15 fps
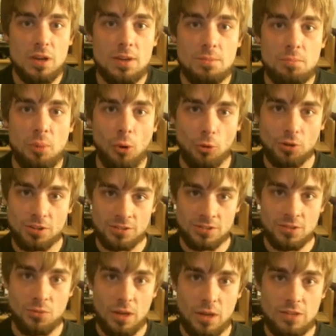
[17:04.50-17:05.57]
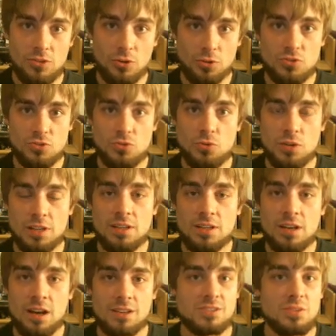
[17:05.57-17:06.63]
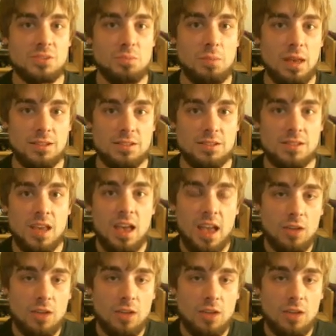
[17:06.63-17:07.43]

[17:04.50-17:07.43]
important when you're doing custom metas